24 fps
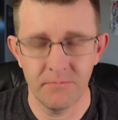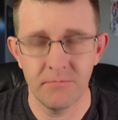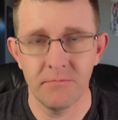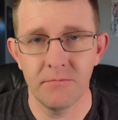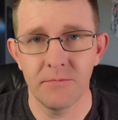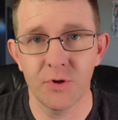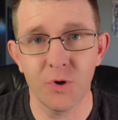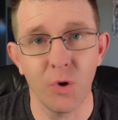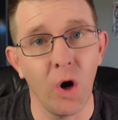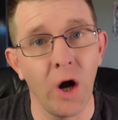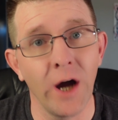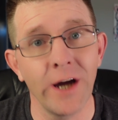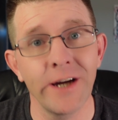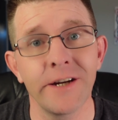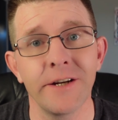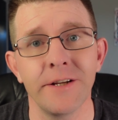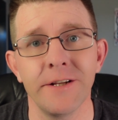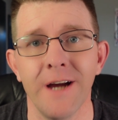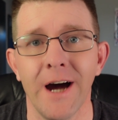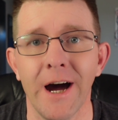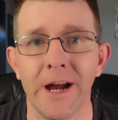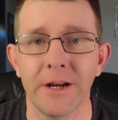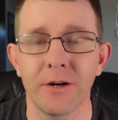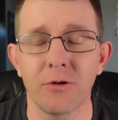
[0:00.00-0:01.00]
So I could
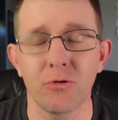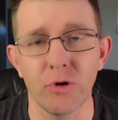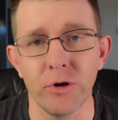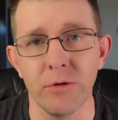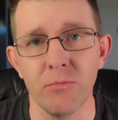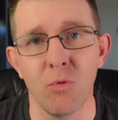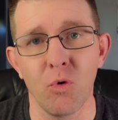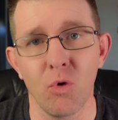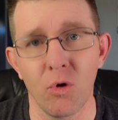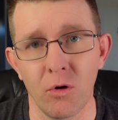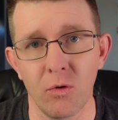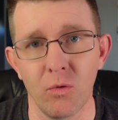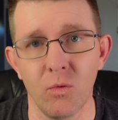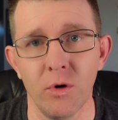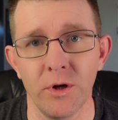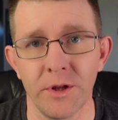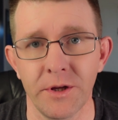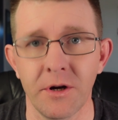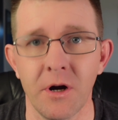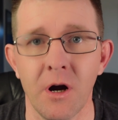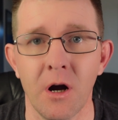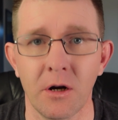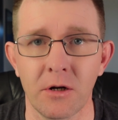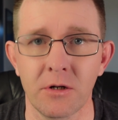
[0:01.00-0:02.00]
not agree more
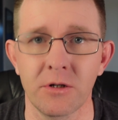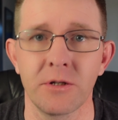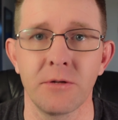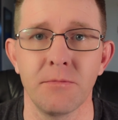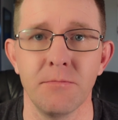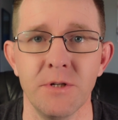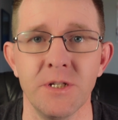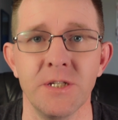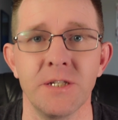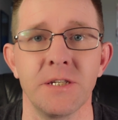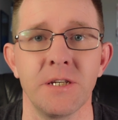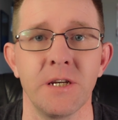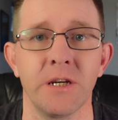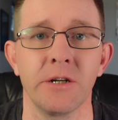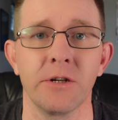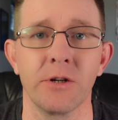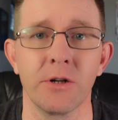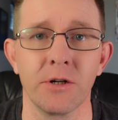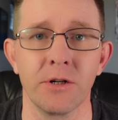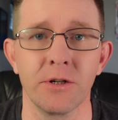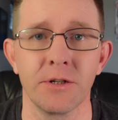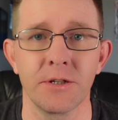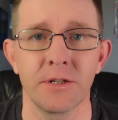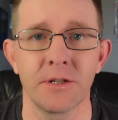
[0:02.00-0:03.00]
with Congressman
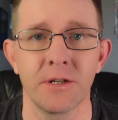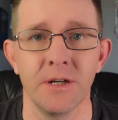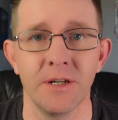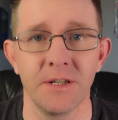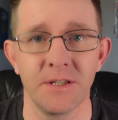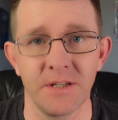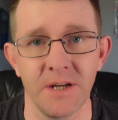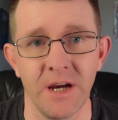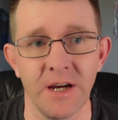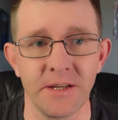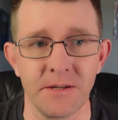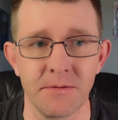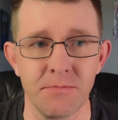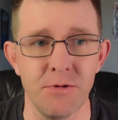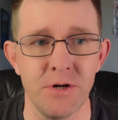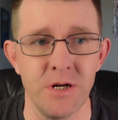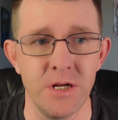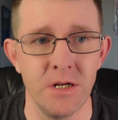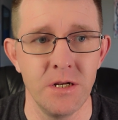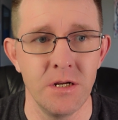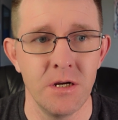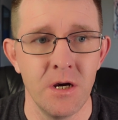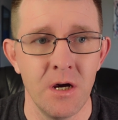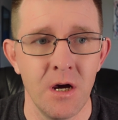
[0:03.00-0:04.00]
Singer's
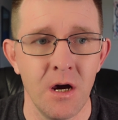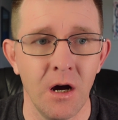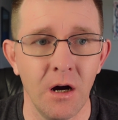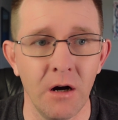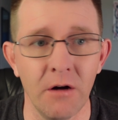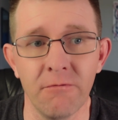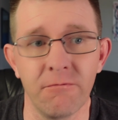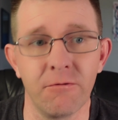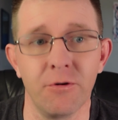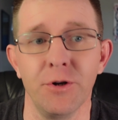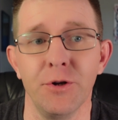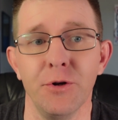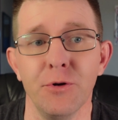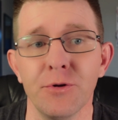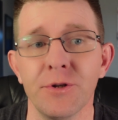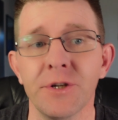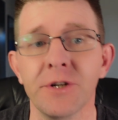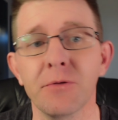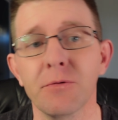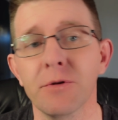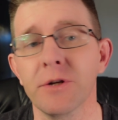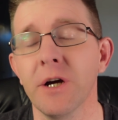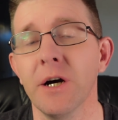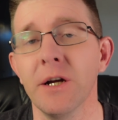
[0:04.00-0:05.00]
assessment of
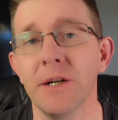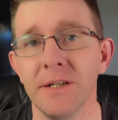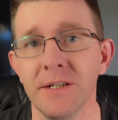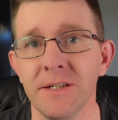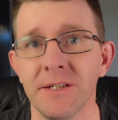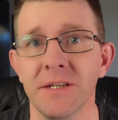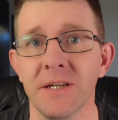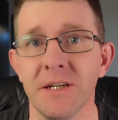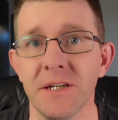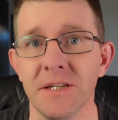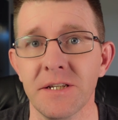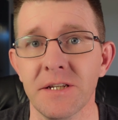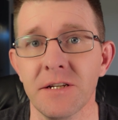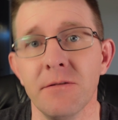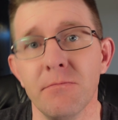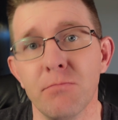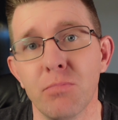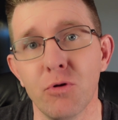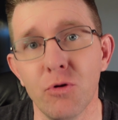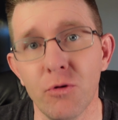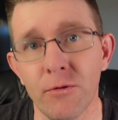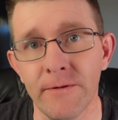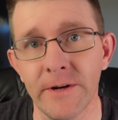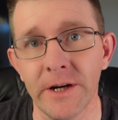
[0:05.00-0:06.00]
reducing redundancies and
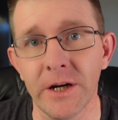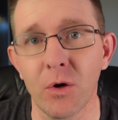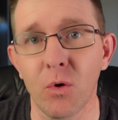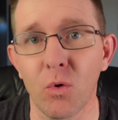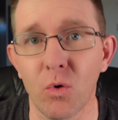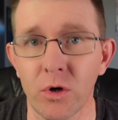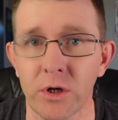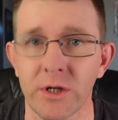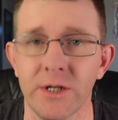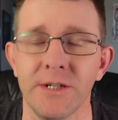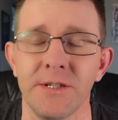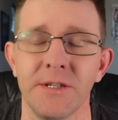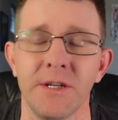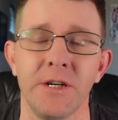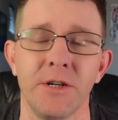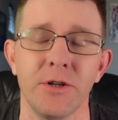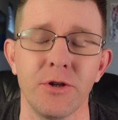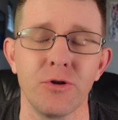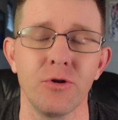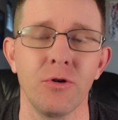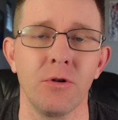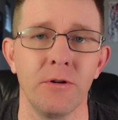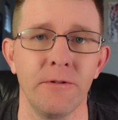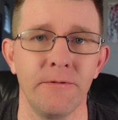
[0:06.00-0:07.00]
improving
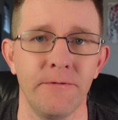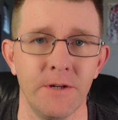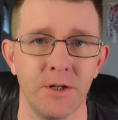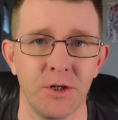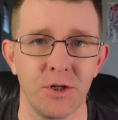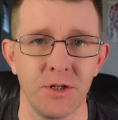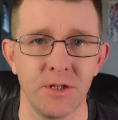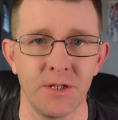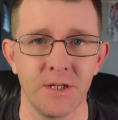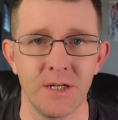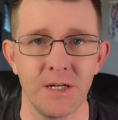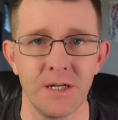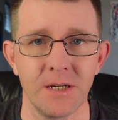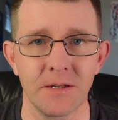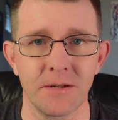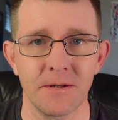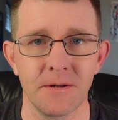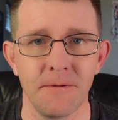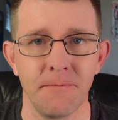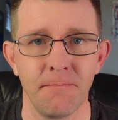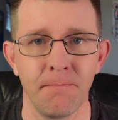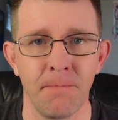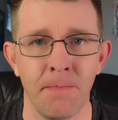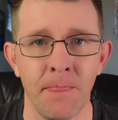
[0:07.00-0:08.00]
organizational efficiencies.